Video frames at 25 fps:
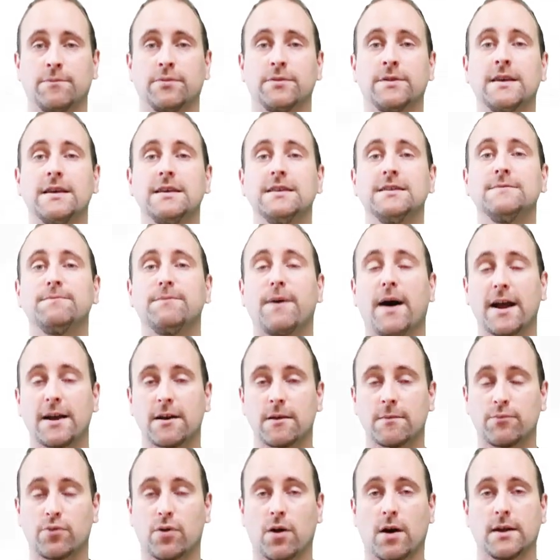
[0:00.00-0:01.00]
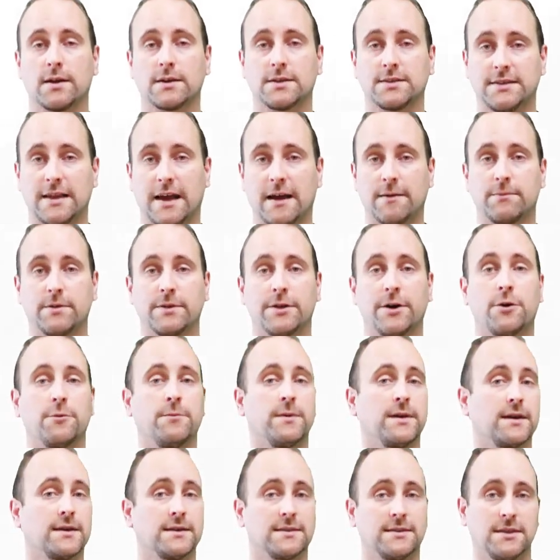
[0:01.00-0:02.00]
Please buy our products down below
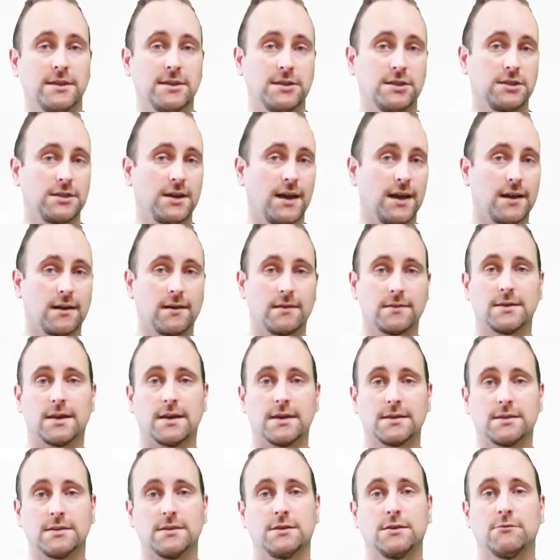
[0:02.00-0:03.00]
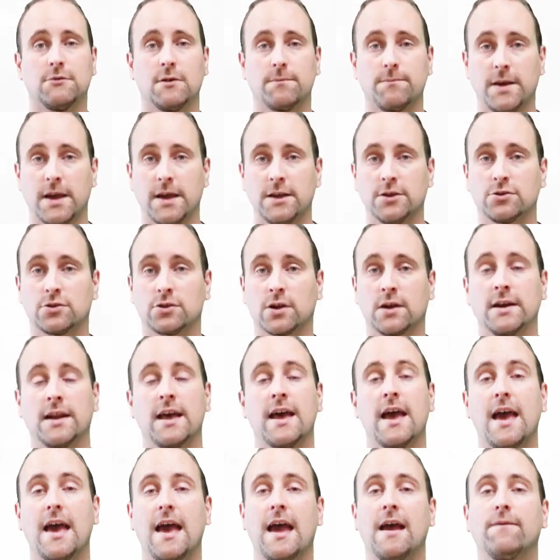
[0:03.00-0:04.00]
because this channel doesn't do a Patreon.
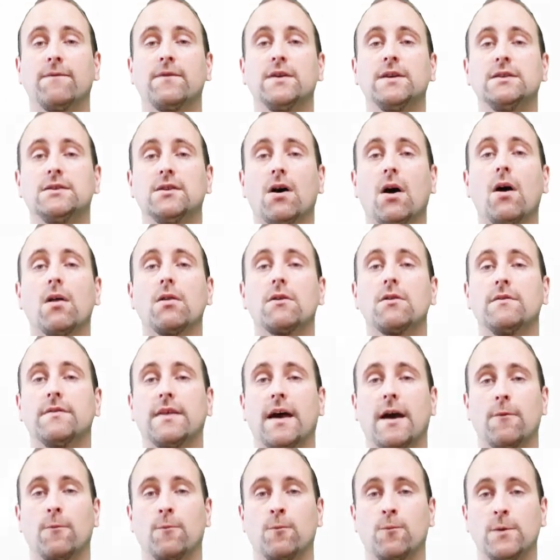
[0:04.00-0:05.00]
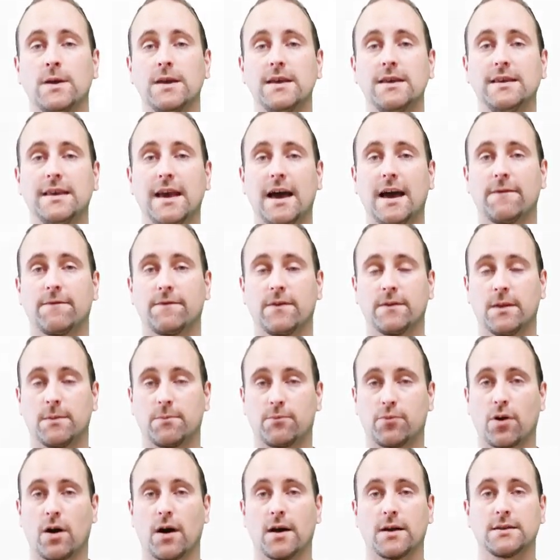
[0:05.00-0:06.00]
Every dollar that we get from the
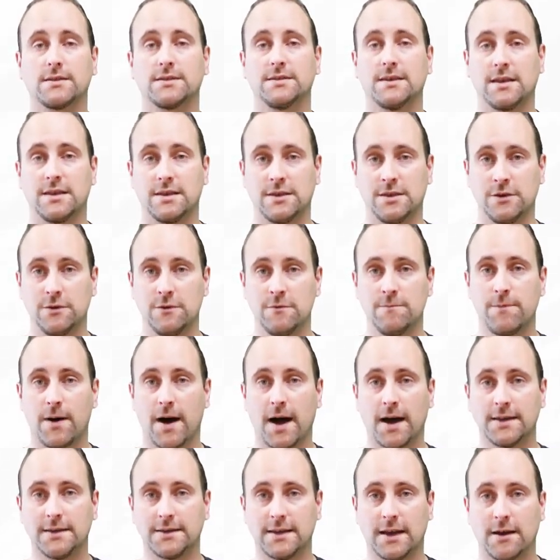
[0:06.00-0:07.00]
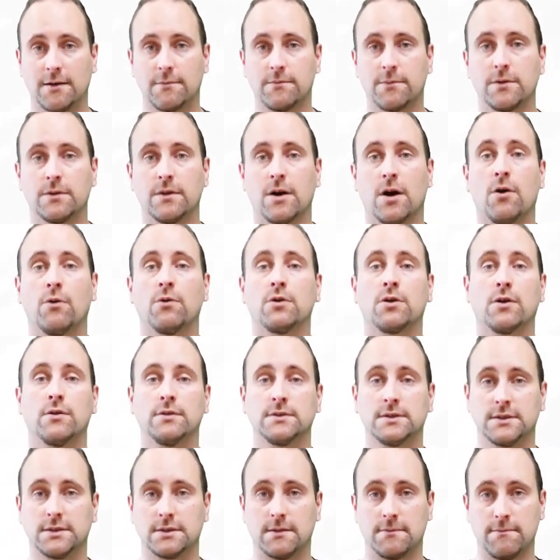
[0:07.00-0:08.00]
products that you buy down below
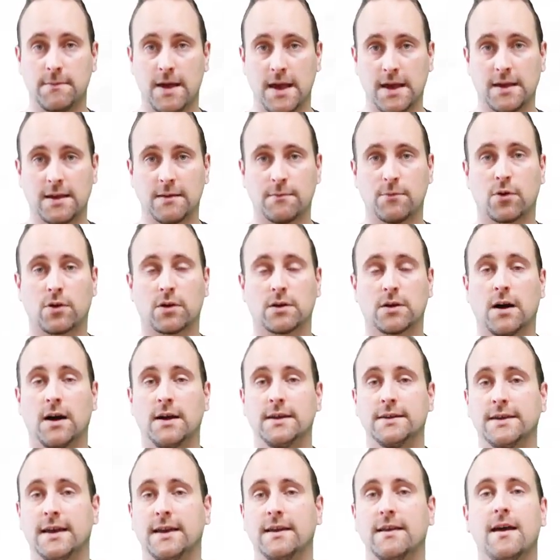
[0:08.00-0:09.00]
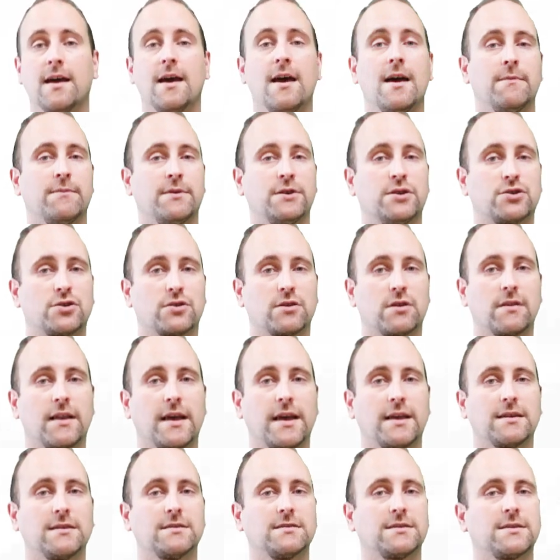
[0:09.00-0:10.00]
goes into making more content. Be sure to
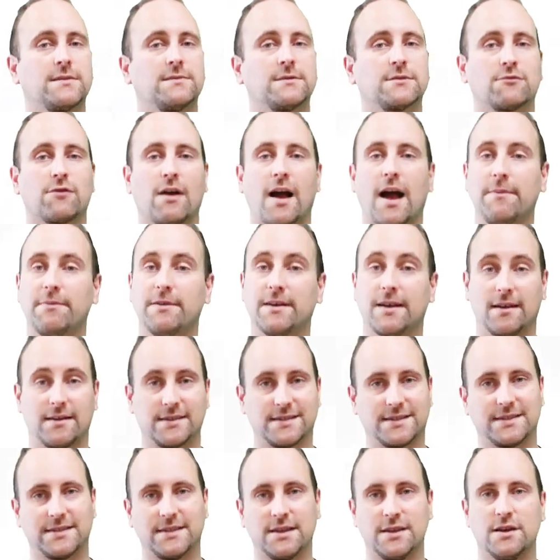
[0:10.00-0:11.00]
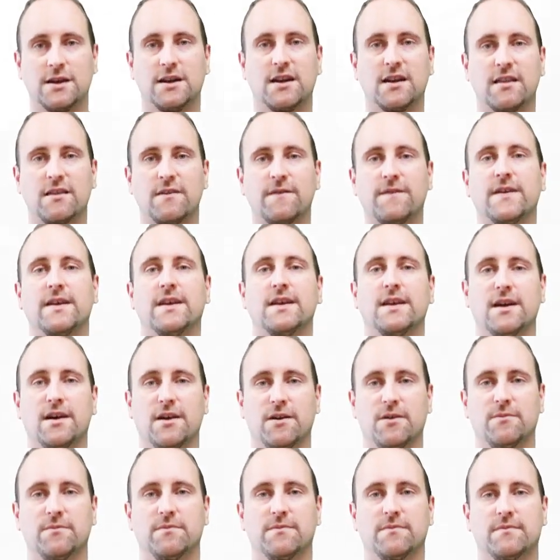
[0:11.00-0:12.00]
like and subscribe and I'll see you in another
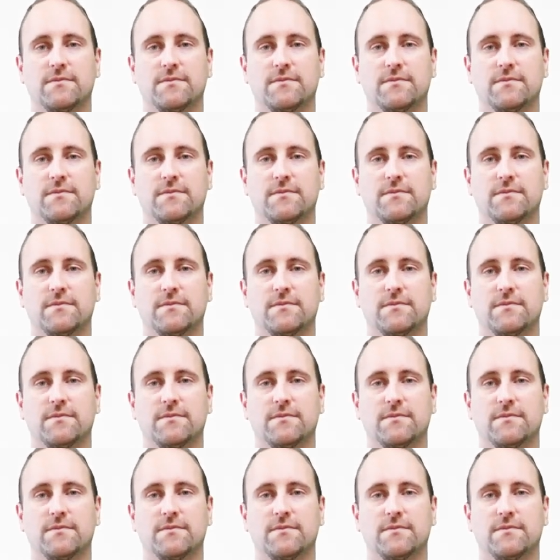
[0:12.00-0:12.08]
video.